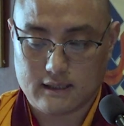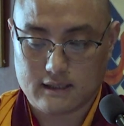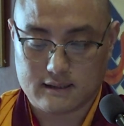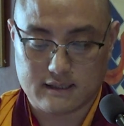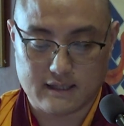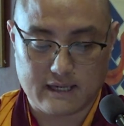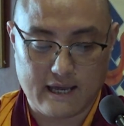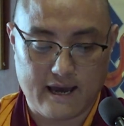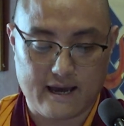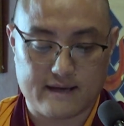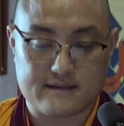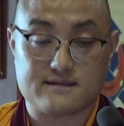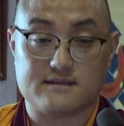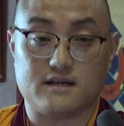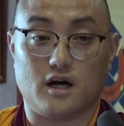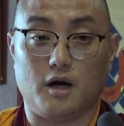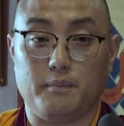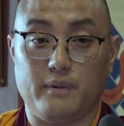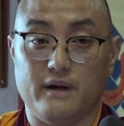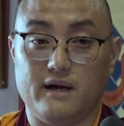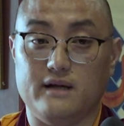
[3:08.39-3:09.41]
that has
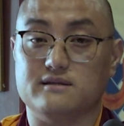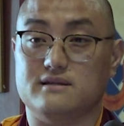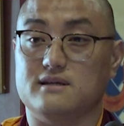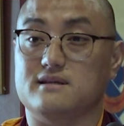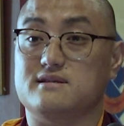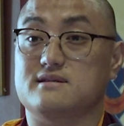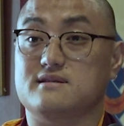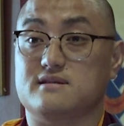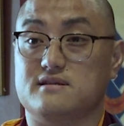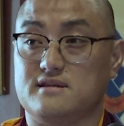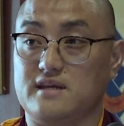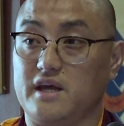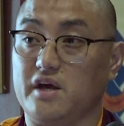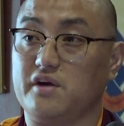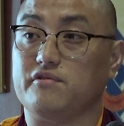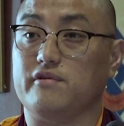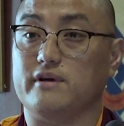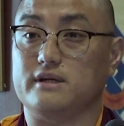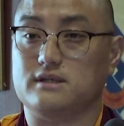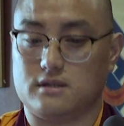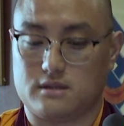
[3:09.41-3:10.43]
upheld its
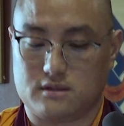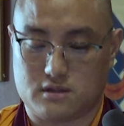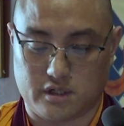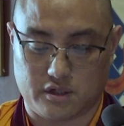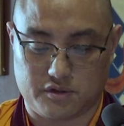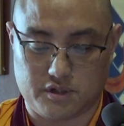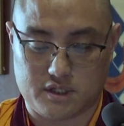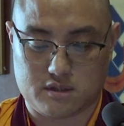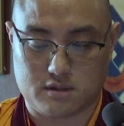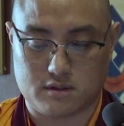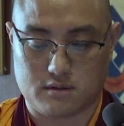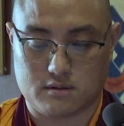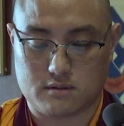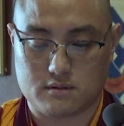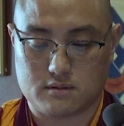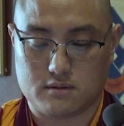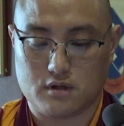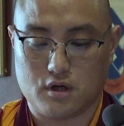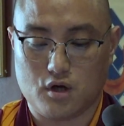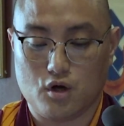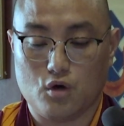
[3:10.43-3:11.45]
sacred
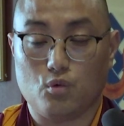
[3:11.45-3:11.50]
tradition